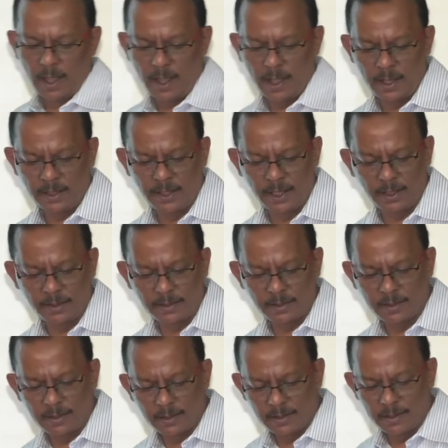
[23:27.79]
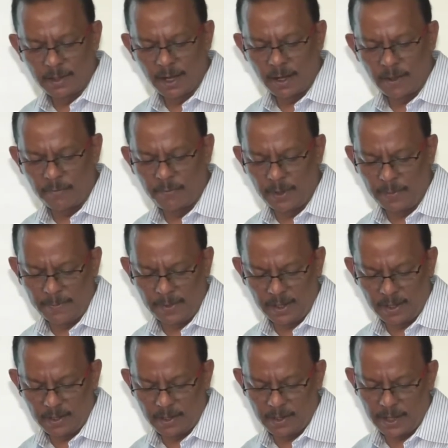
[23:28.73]
I think lot of
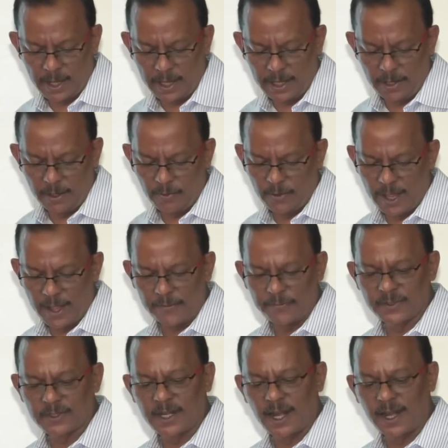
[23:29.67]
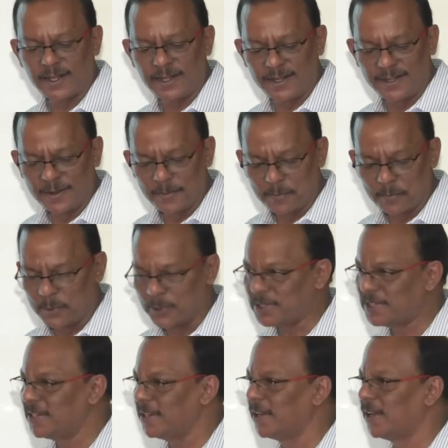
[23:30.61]
people right now have started
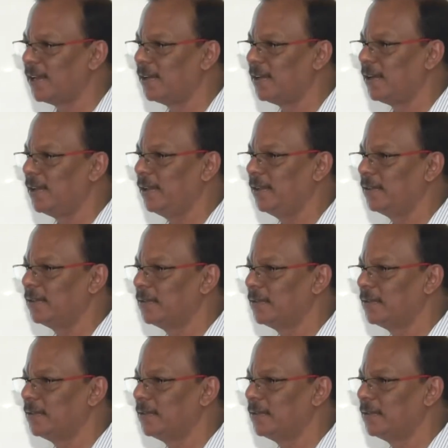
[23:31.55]
posting already.